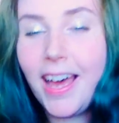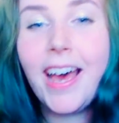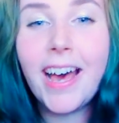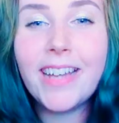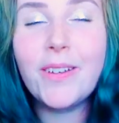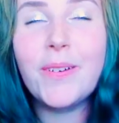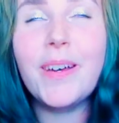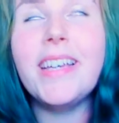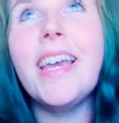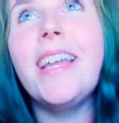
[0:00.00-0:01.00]
I know,
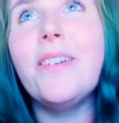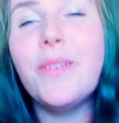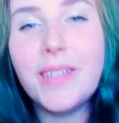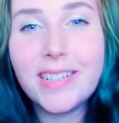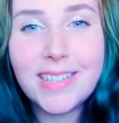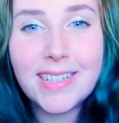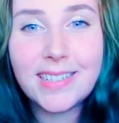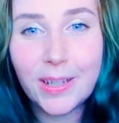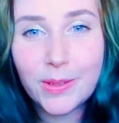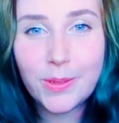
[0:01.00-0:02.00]
again, all these
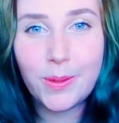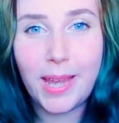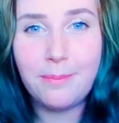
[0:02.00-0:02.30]
things sound so